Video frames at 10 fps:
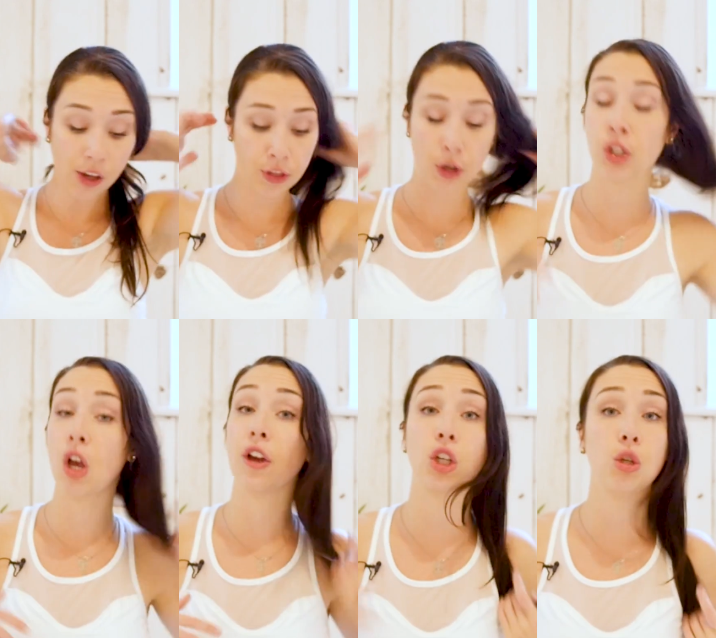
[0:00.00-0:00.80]
There's
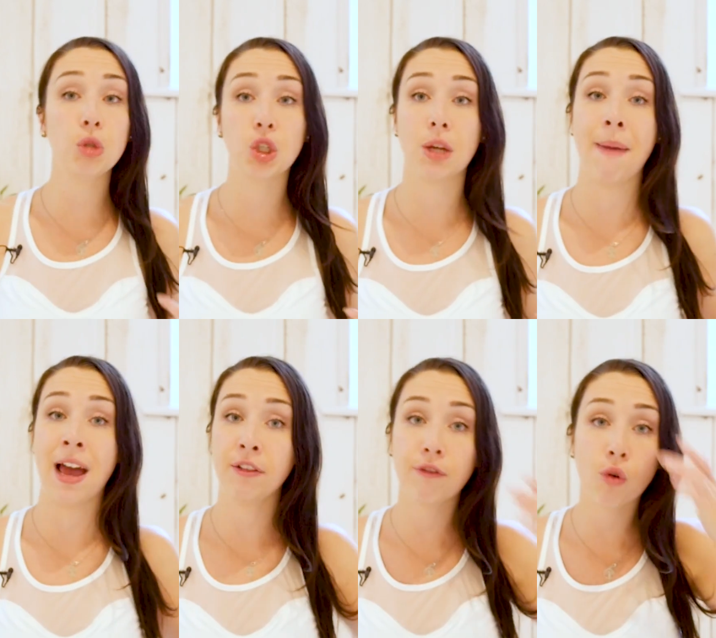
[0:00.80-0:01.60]
a huge
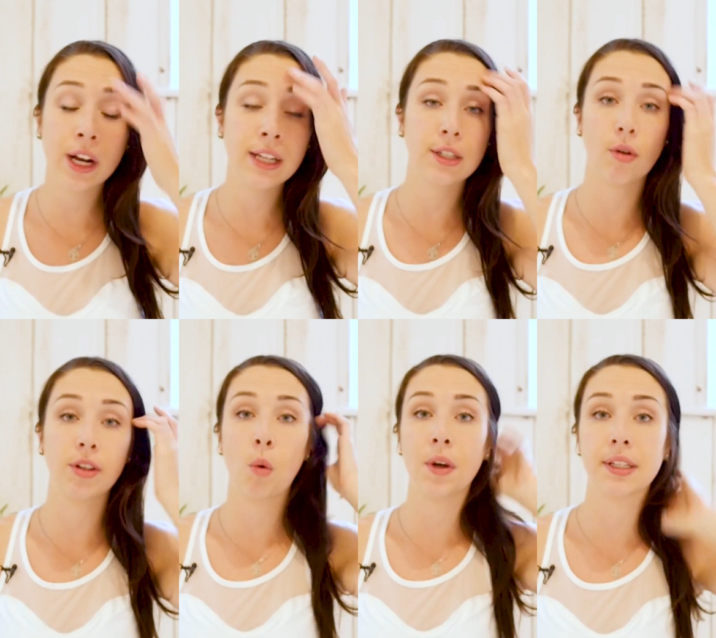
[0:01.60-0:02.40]
demand for it, so I
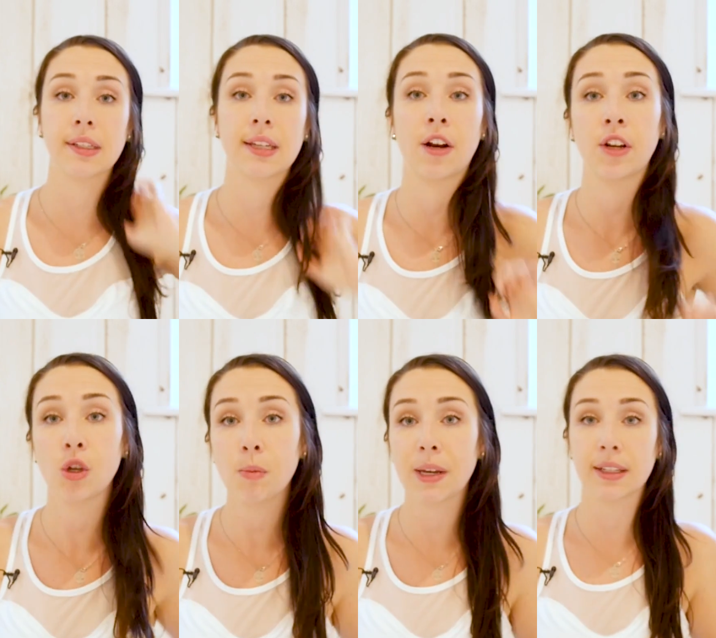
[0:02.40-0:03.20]
don't want to scare
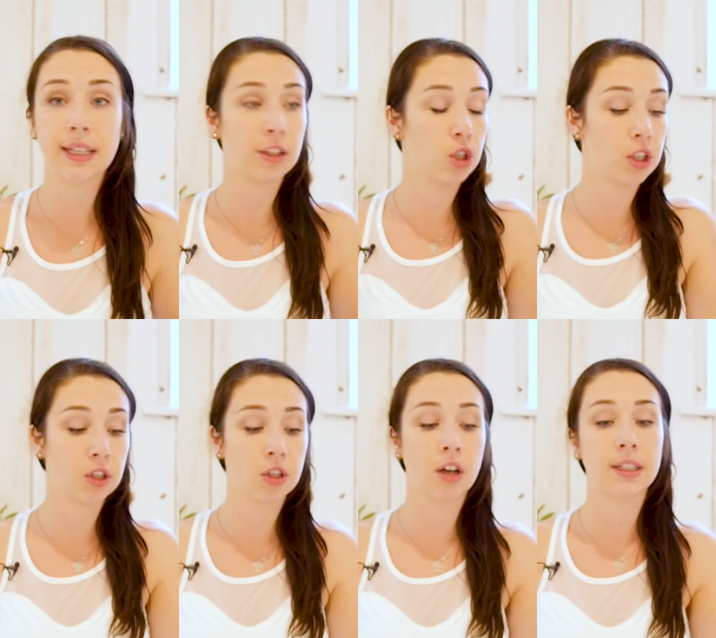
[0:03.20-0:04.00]
you because that's just a
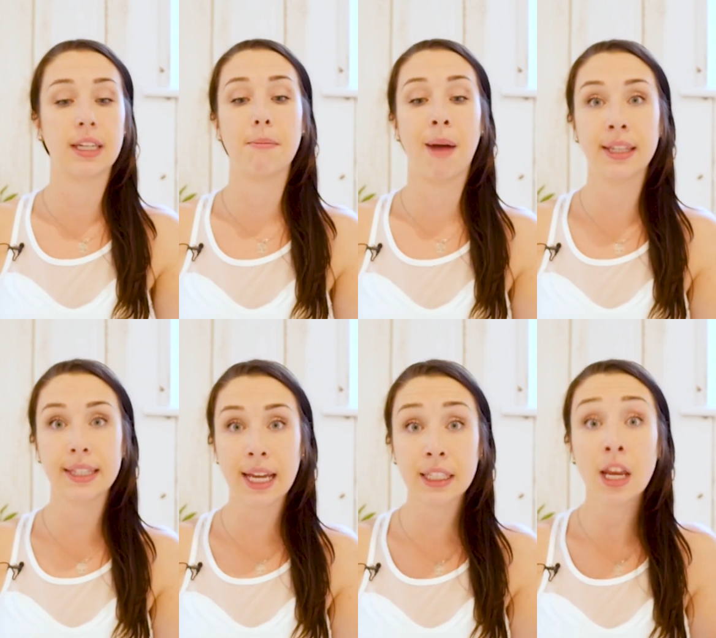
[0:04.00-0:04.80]
scarcity
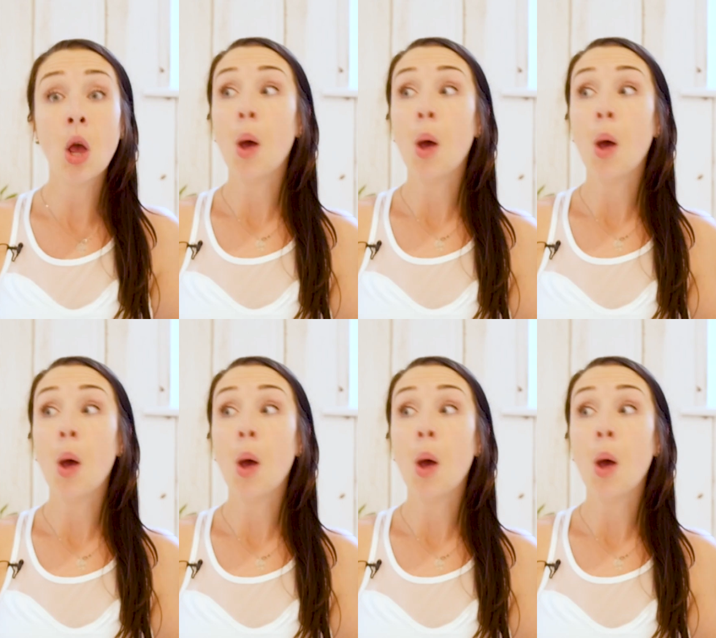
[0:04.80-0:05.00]
mindset,